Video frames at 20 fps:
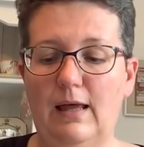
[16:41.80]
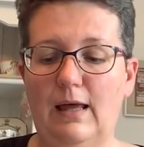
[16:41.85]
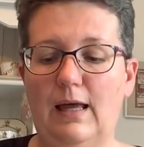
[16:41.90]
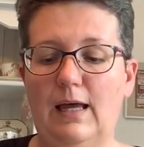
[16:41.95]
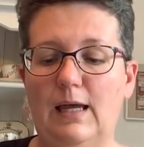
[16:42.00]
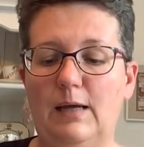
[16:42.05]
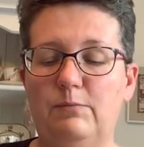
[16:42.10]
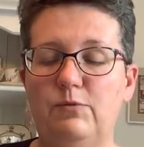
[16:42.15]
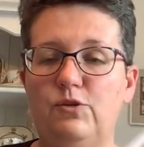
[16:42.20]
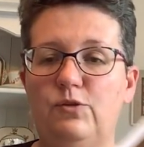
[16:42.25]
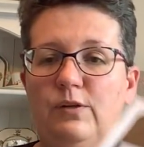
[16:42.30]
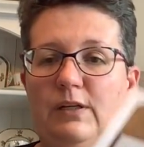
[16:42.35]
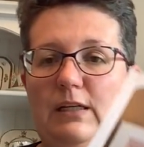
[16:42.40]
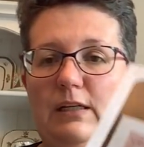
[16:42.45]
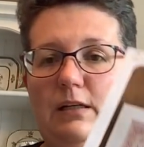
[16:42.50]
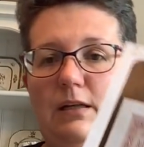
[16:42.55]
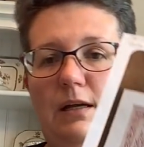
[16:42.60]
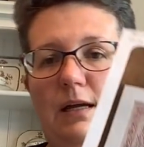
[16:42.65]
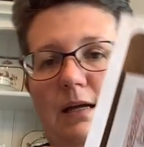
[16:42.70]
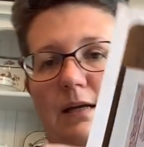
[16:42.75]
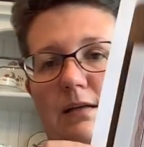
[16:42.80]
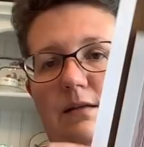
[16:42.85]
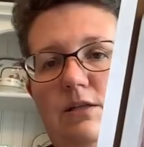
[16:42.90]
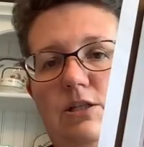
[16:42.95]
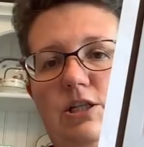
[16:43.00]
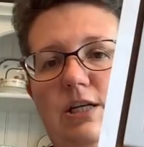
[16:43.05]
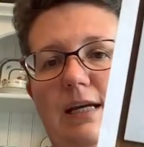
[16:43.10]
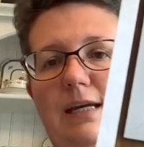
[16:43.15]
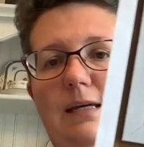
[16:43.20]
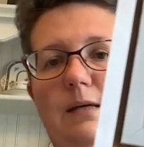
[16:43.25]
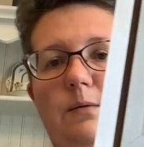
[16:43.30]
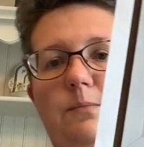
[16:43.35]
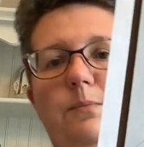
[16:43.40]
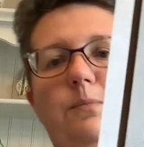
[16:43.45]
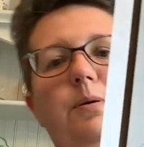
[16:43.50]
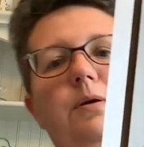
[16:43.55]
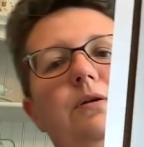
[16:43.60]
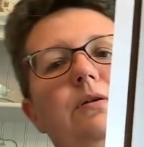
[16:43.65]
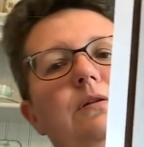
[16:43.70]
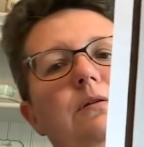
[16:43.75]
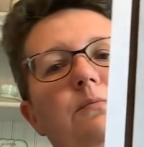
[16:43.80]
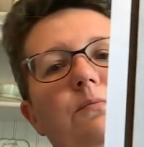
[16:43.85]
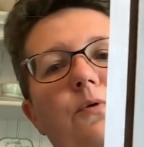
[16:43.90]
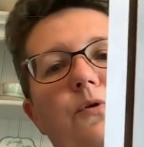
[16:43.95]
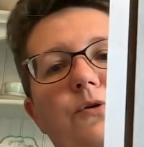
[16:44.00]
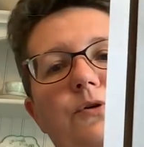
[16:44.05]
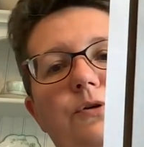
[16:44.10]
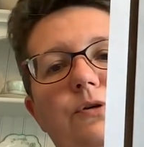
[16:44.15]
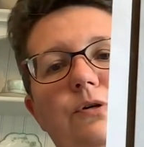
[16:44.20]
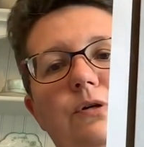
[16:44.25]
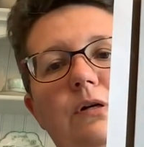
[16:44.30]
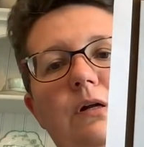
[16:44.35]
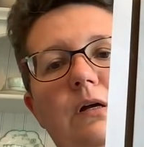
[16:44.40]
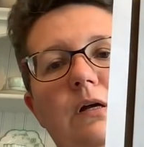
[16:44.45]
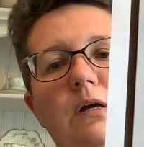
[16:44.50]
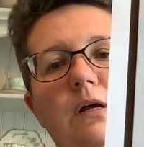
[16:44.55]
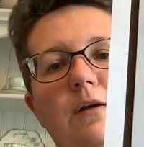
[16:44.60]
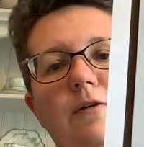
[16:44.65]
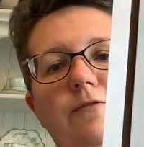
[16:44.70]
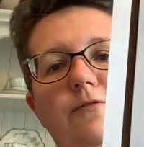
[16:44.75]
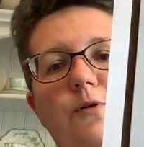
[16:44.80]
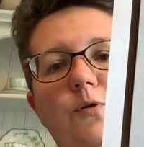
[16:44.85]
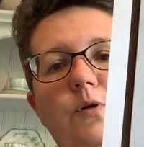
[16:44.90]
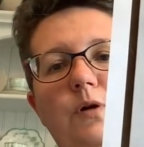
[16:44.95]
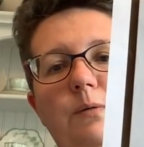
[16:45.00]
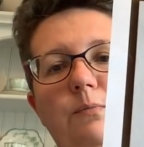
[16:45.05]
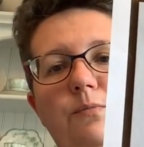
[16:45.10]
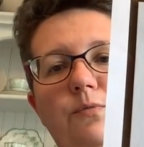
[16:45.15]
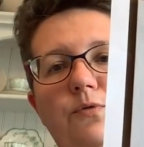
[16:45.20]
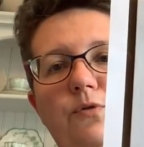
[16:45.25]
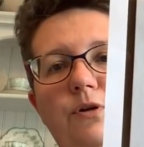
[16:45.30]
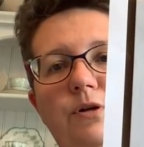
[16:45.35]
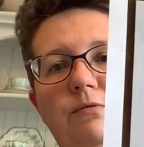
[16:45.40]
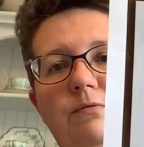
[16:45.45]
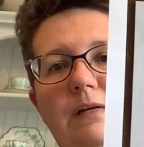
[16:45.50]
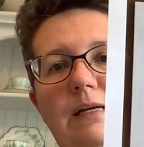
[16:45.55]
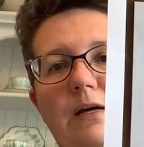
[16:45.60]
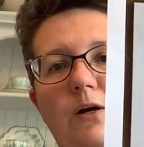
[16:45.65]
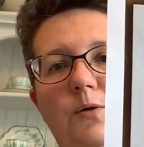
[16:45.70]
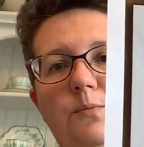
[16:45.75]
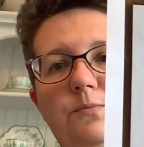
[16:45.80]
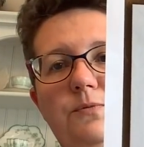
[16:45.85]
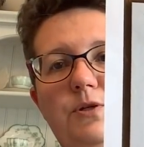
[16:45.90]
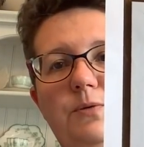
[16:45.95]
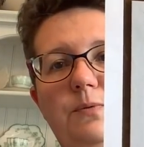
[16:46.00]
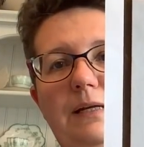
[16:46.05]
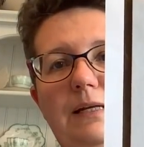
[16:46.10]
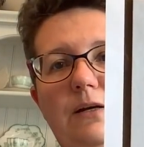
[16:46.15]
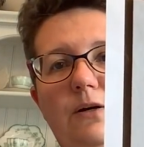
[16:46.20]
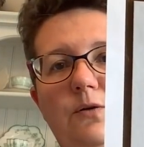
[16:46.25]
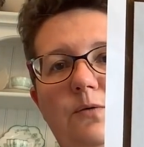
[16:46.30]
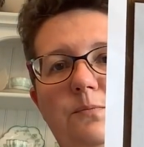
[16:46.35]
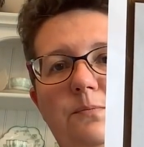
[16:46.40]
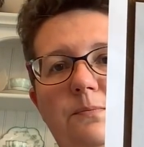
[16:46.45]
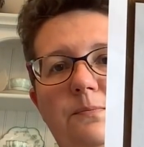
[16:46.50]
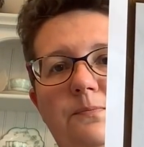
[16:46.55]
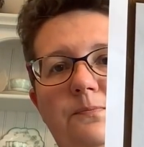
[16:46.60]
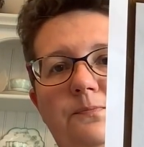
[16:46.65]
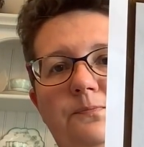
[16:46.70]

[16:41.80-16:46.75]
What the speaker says: I'm doing Jacob Modern Folk Embroidery Home Sweet Home